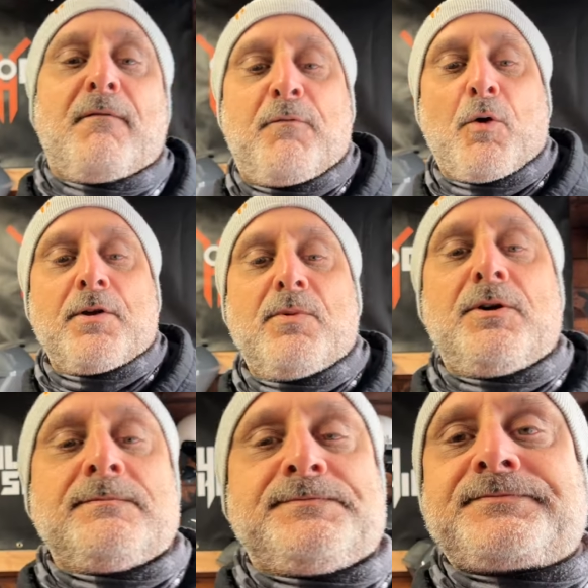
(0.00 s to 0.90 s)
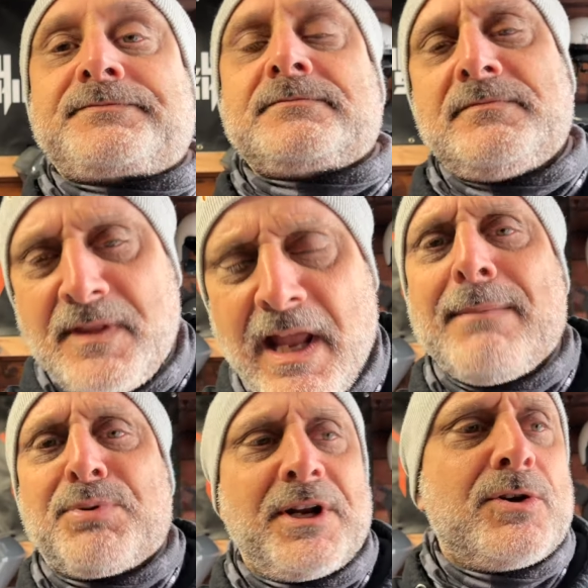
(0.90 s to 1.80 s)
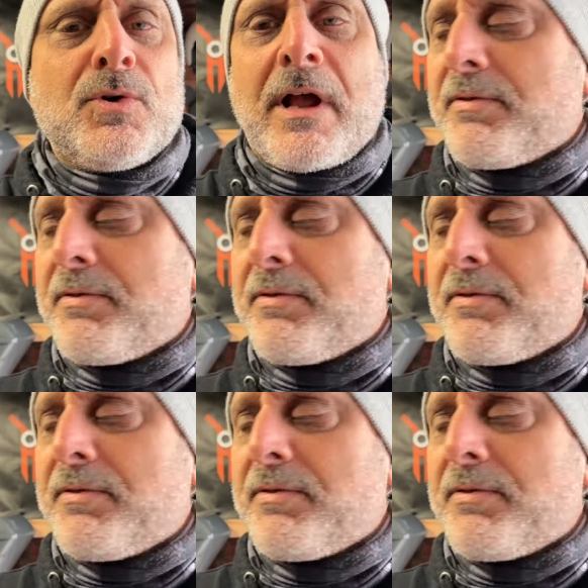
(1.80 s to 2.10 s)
affordable, and pretty cool, I